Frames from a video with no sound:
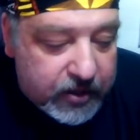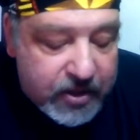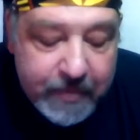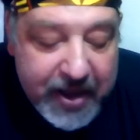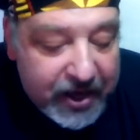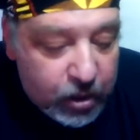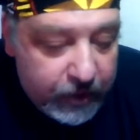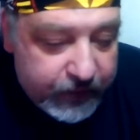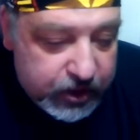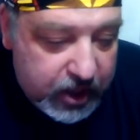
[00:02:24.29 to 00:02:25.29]

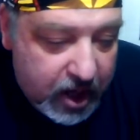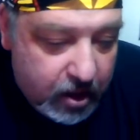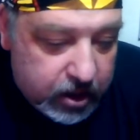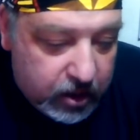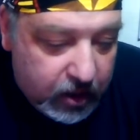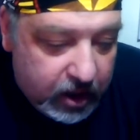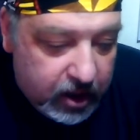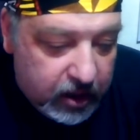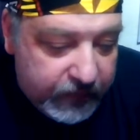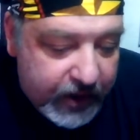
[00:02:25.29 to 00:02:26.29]
demeanor of his character I
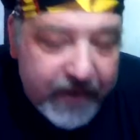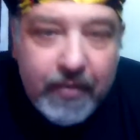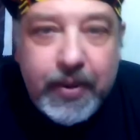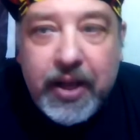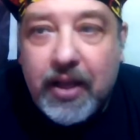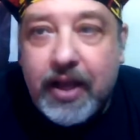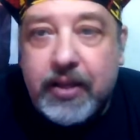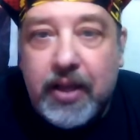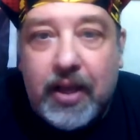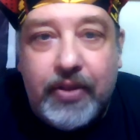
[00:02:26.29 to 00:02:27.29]
loved. Yeah, everybody
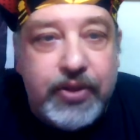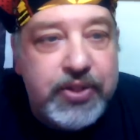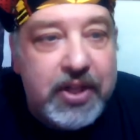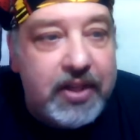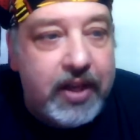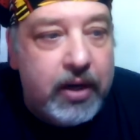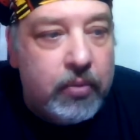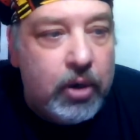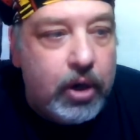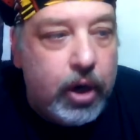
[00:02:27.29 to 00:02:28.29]
liked the scene
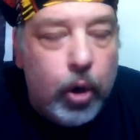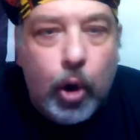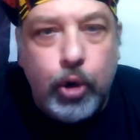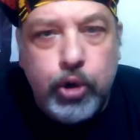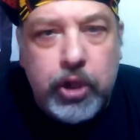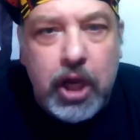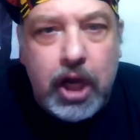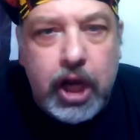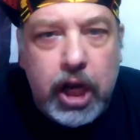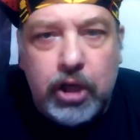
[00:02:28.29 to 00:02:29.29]
there where, oh, you
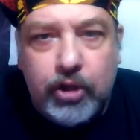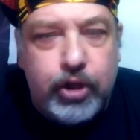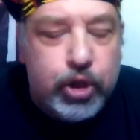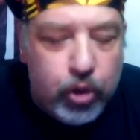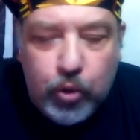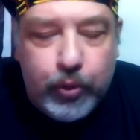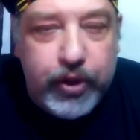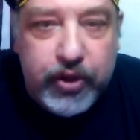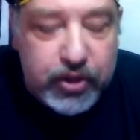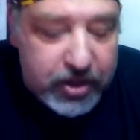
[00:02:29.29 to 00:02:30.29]
can't handle the
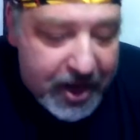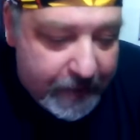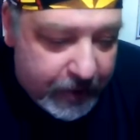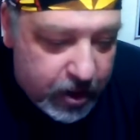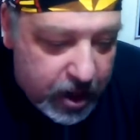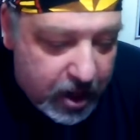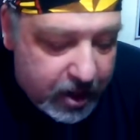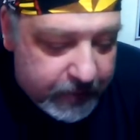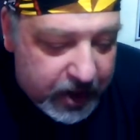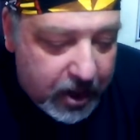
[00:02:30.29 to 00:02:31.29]
truth, and they're slapping
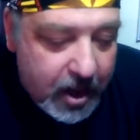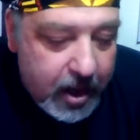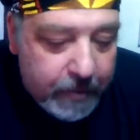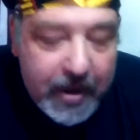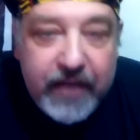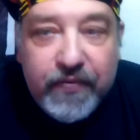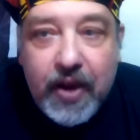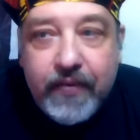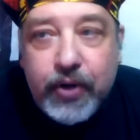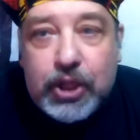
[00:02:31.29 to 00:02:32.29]
around. I mean, my
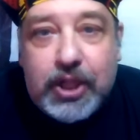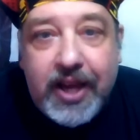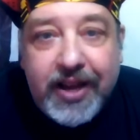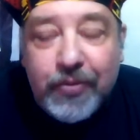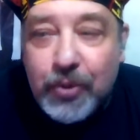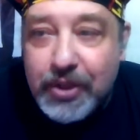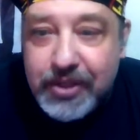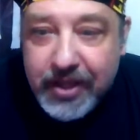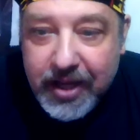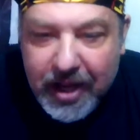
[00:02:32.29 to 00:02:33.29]
favorite scene was